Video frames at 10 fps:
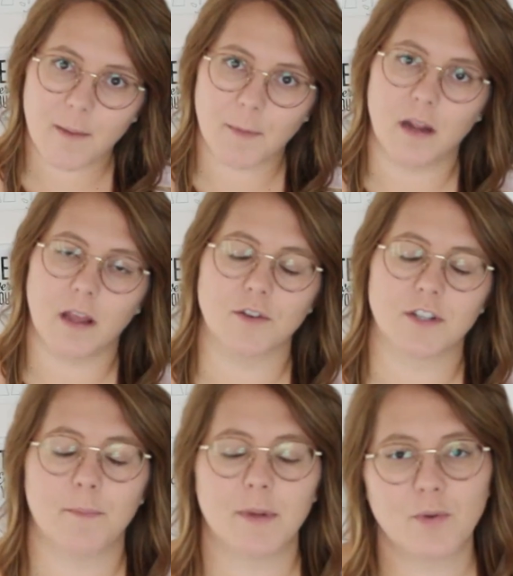I'm gonna
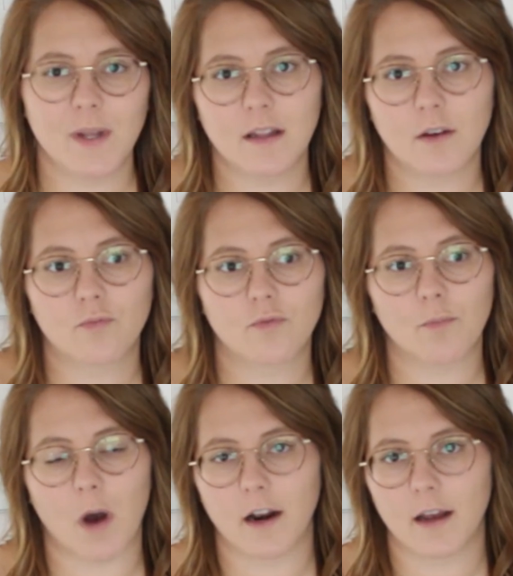use. I'm between the
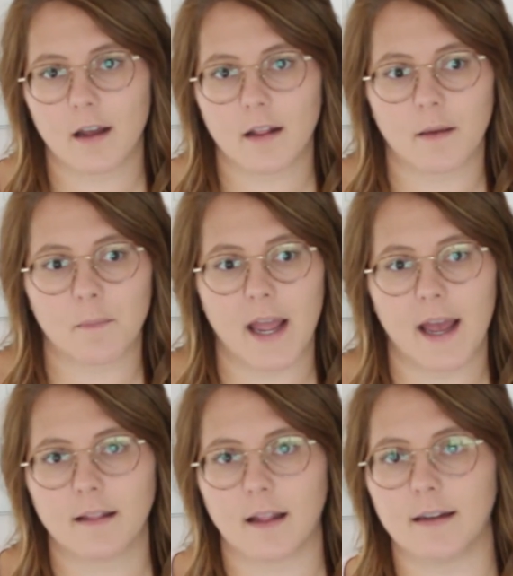Romana, the By
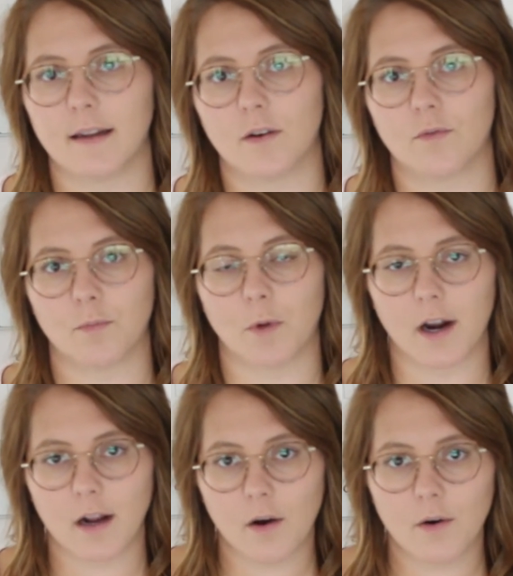Hand London
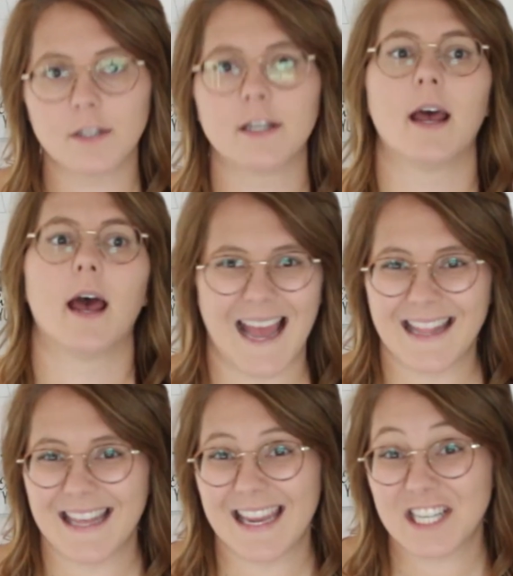Romana coat,
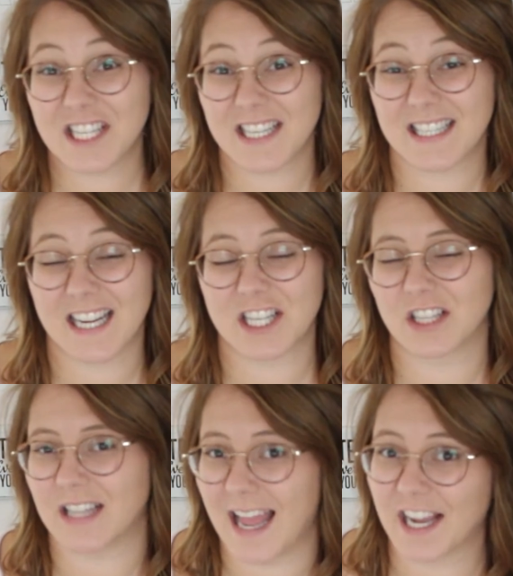and the Itch to
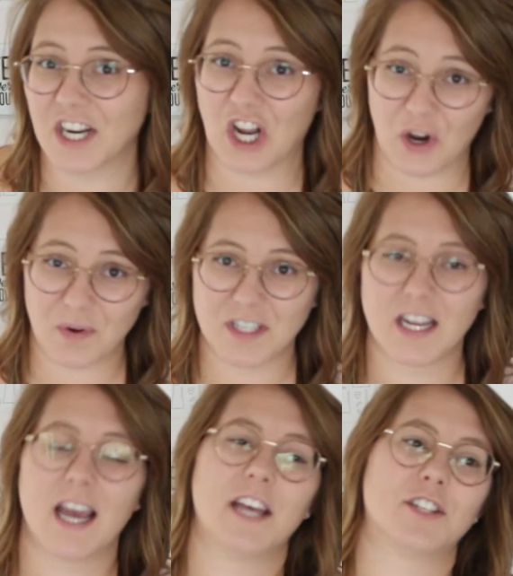Stitch Lagan Coat.
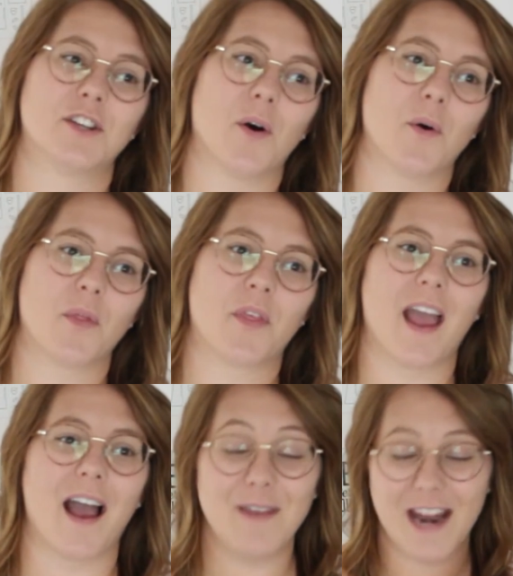So,
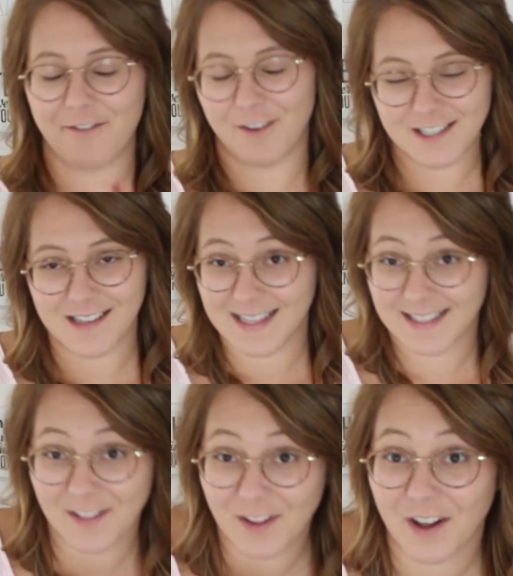I mean, at first glance,
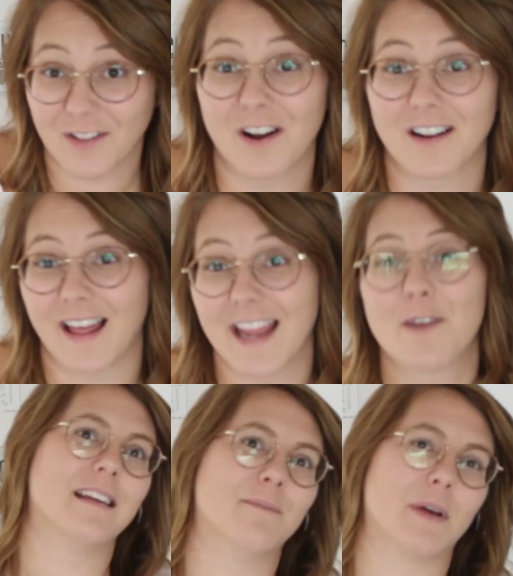they look a lot
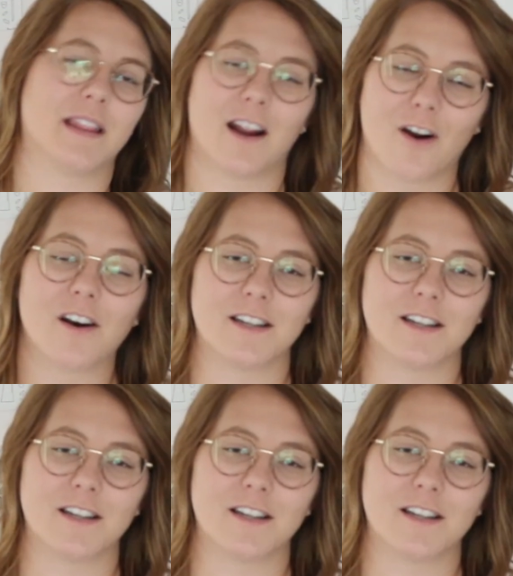alike, but there are